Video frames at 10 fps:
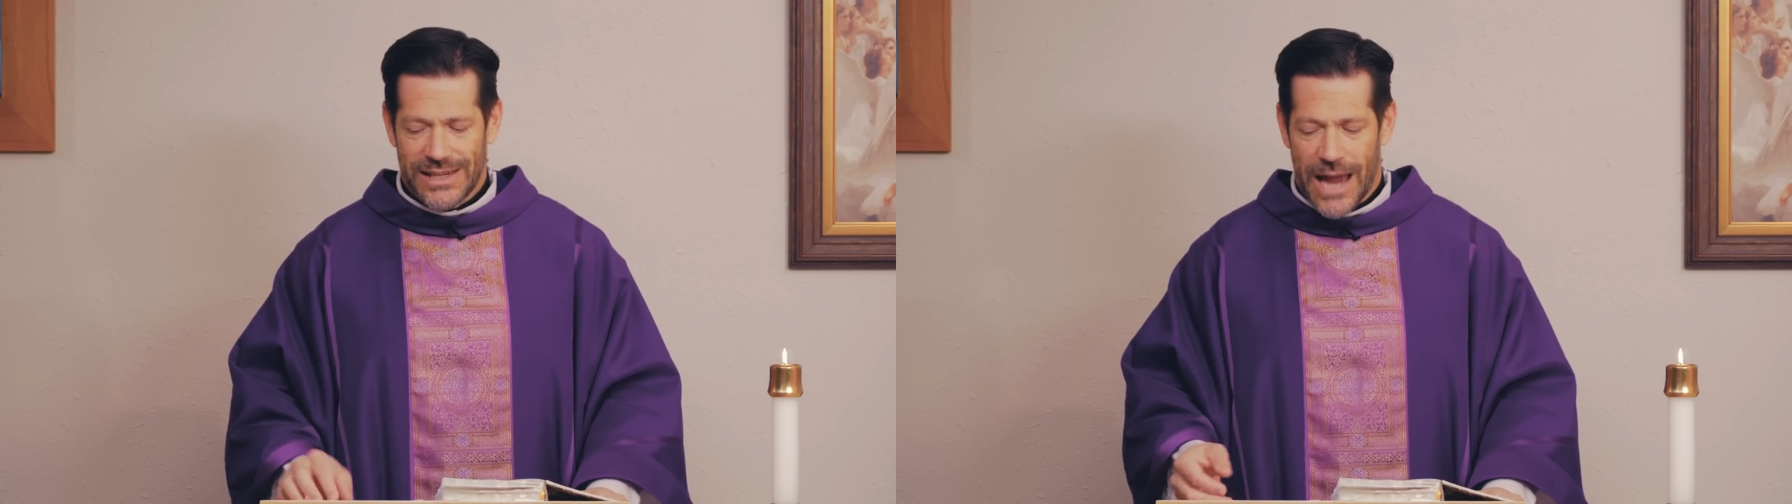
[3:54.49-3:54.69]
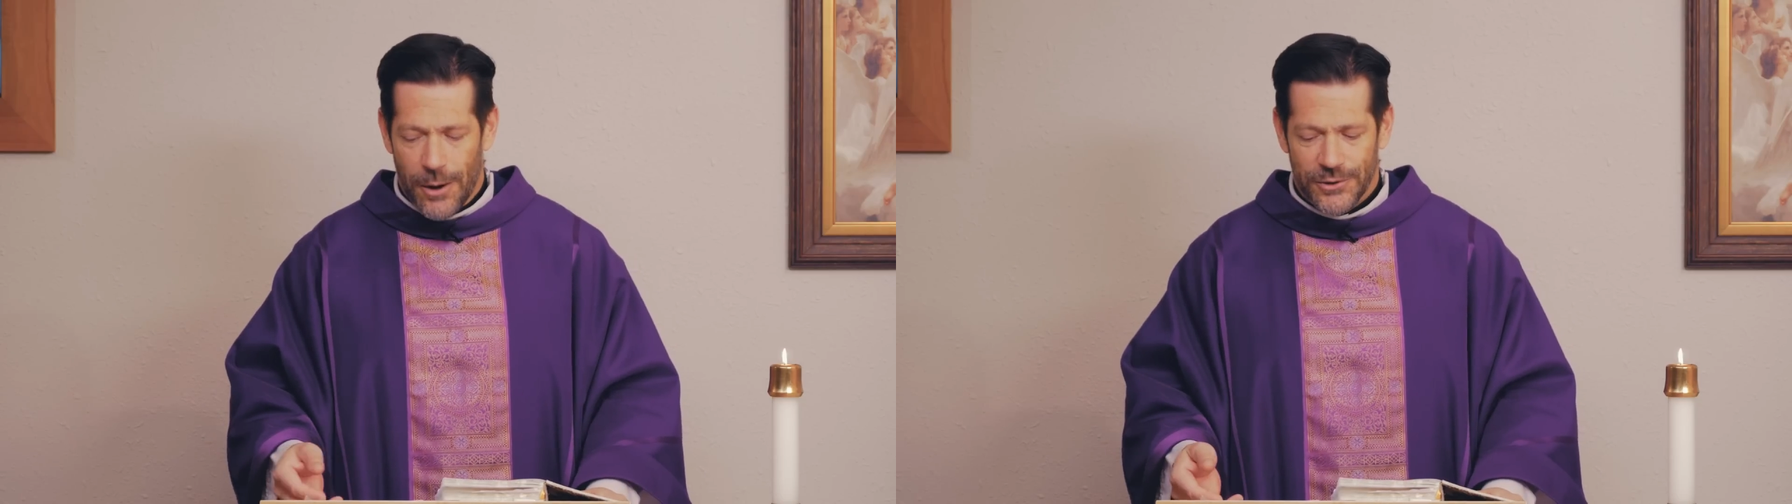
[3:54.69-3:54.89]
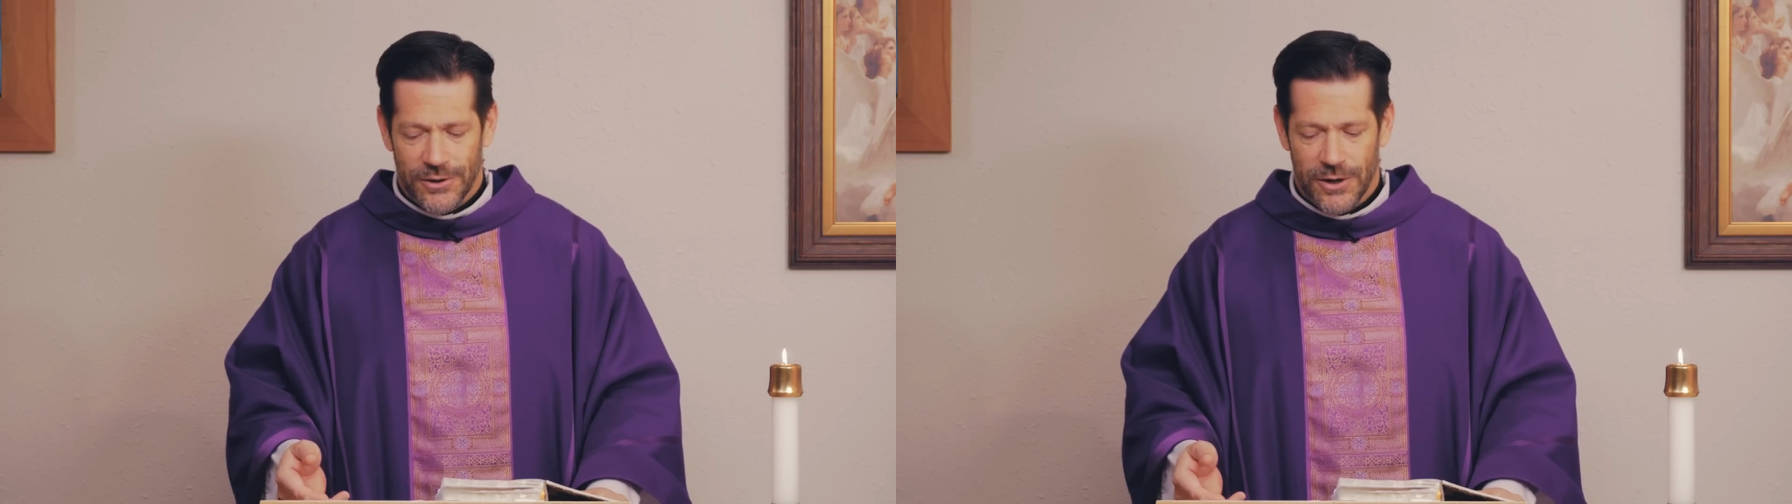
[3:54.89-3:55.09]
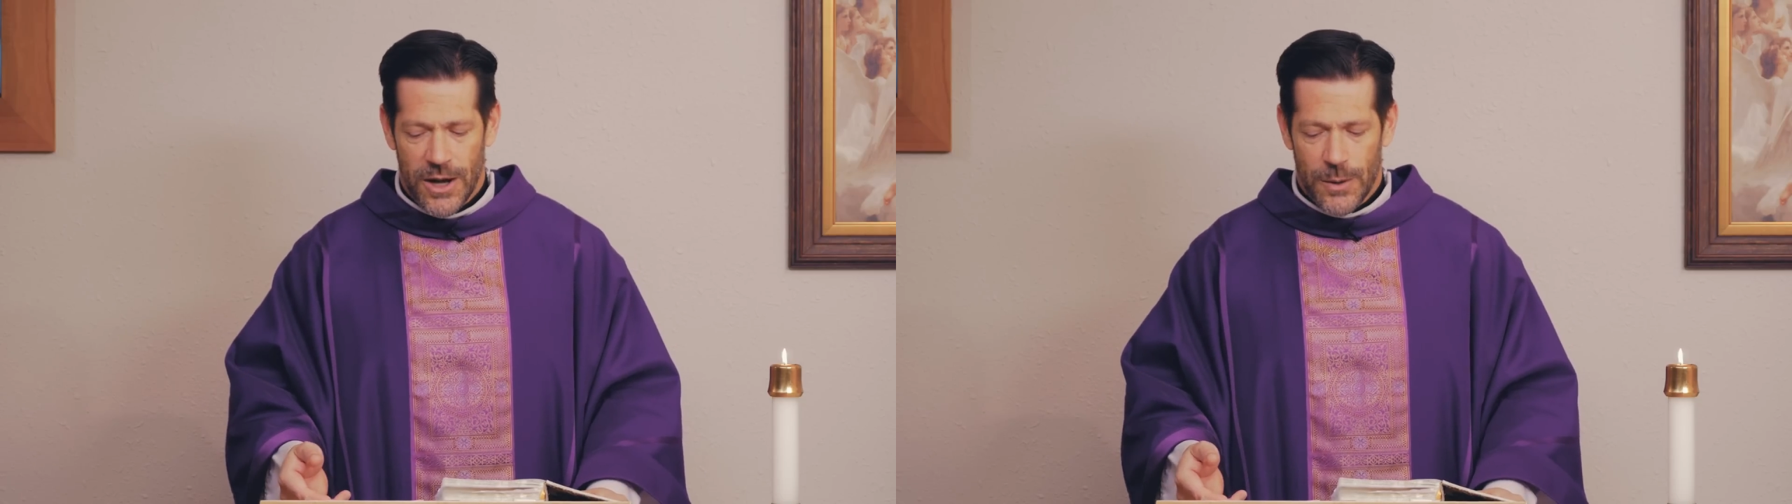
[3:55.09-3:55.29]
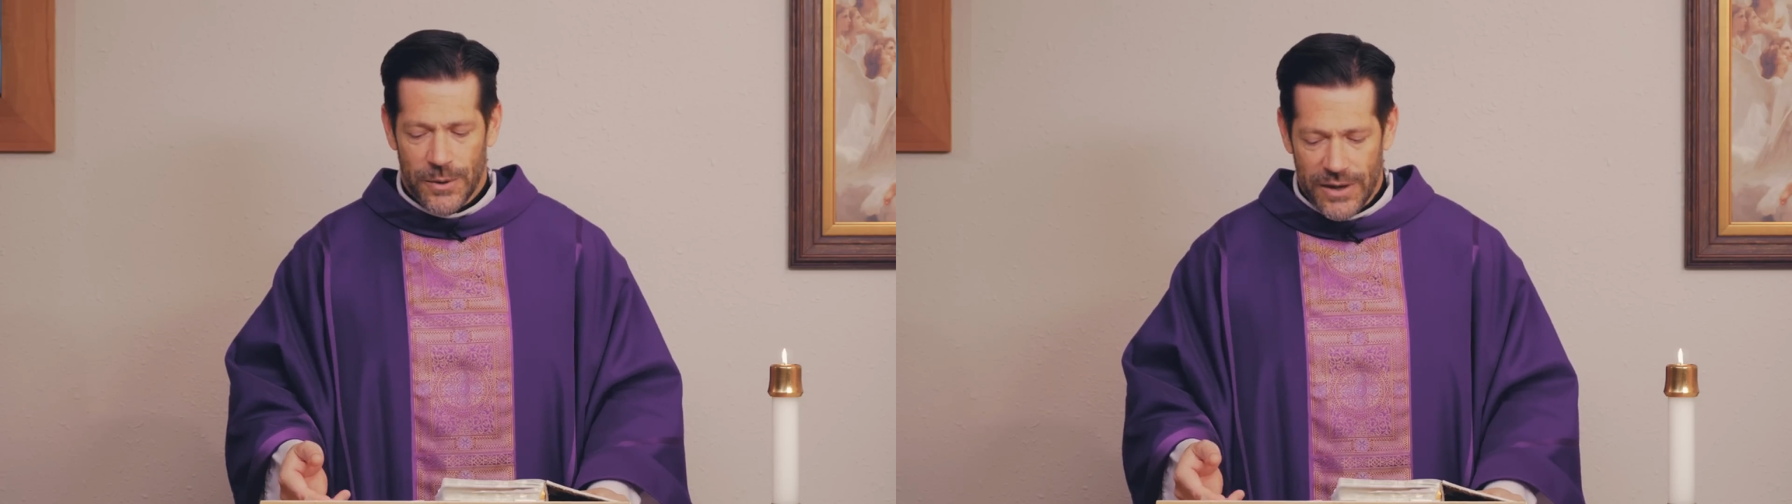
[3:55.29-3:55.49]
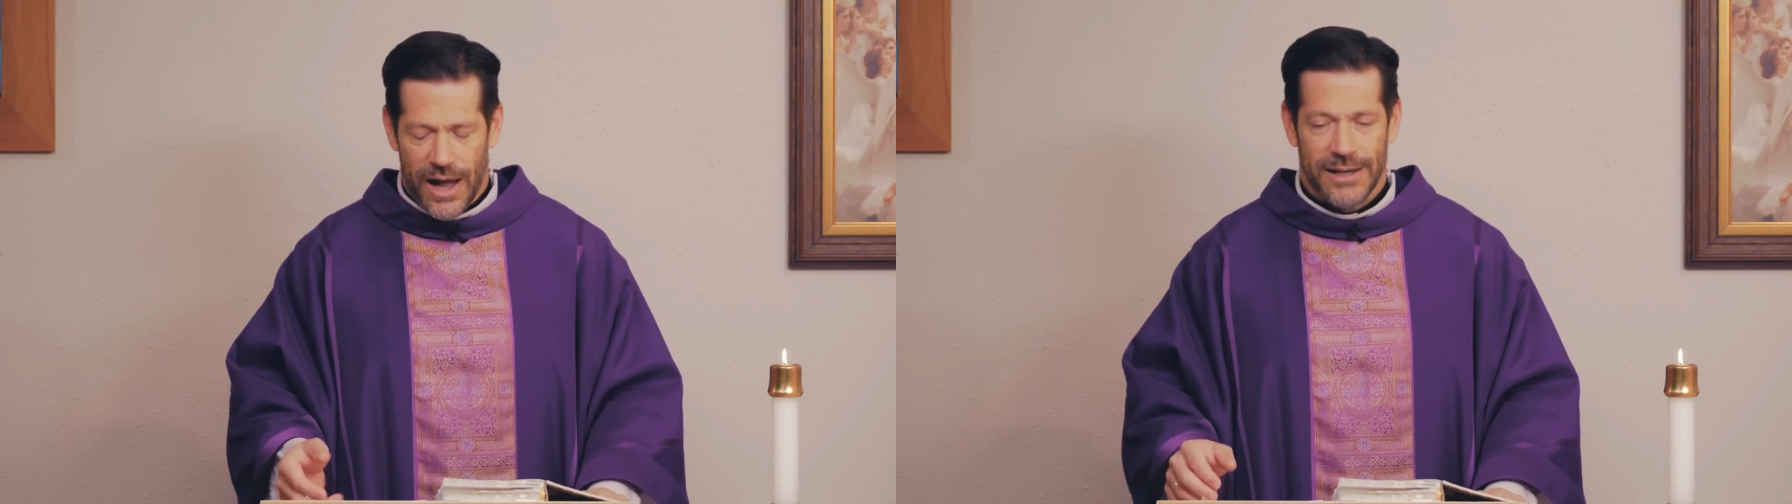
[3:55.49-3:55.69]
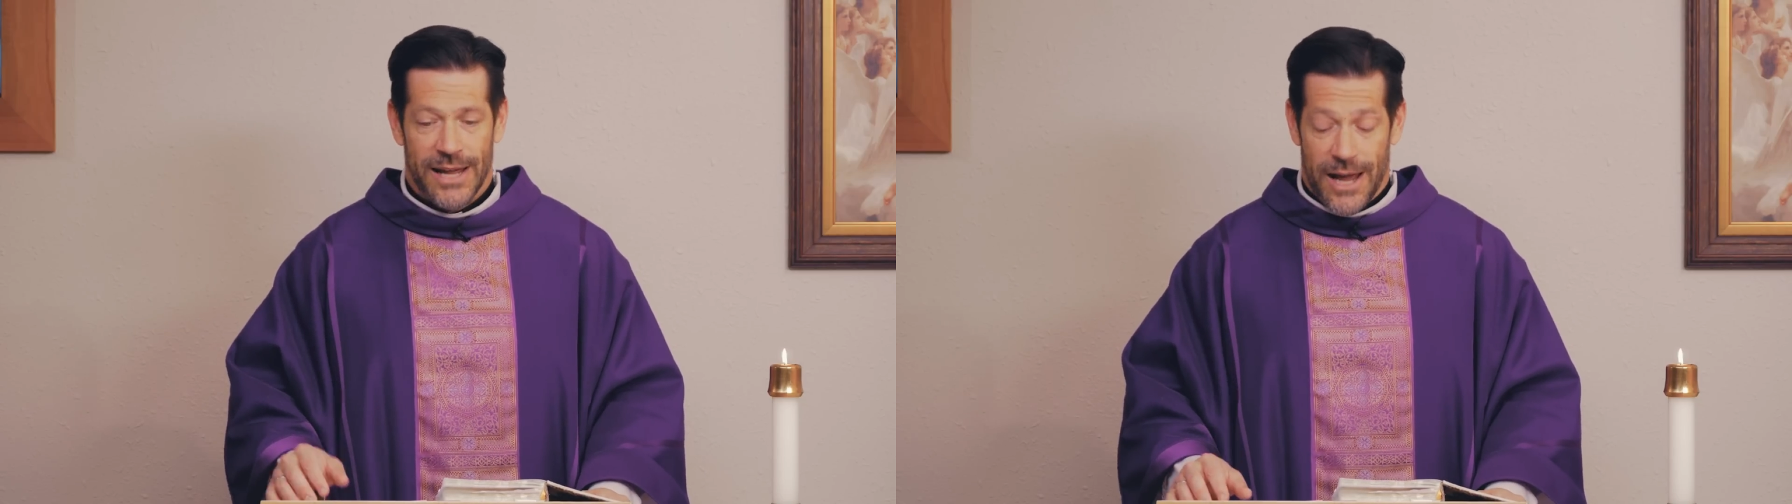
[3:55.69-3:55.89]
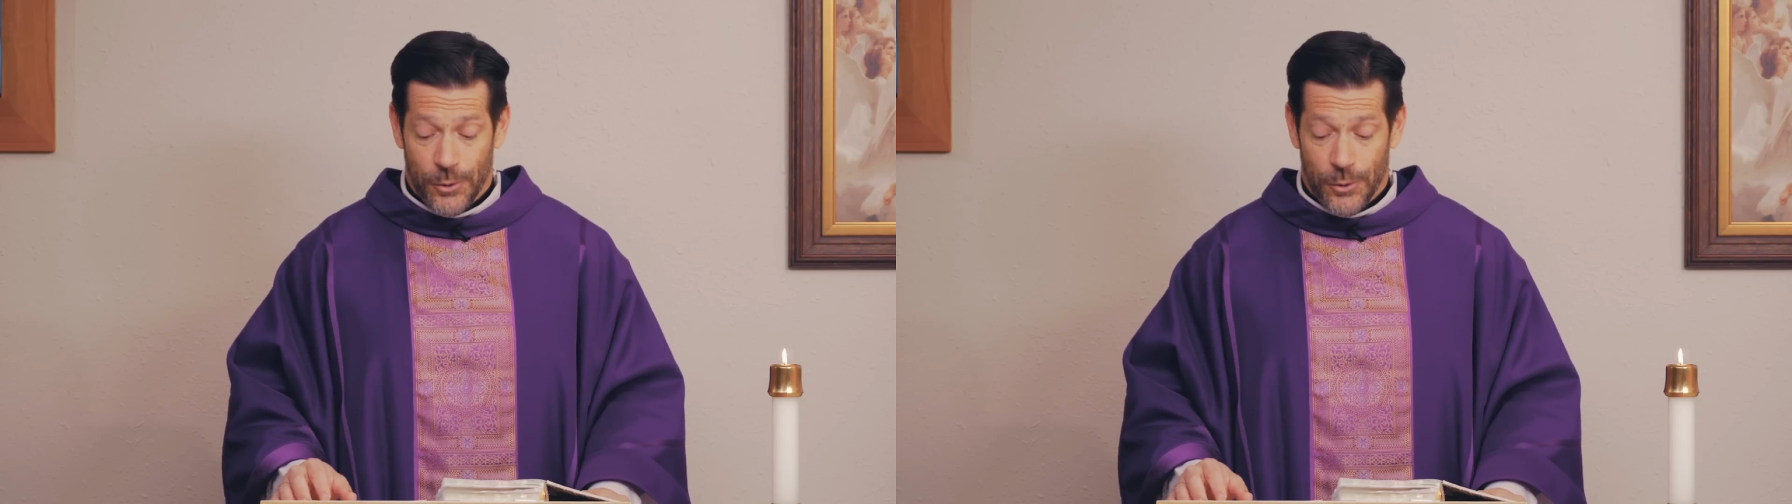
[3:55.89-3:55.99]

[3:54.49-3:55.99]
encounter with God.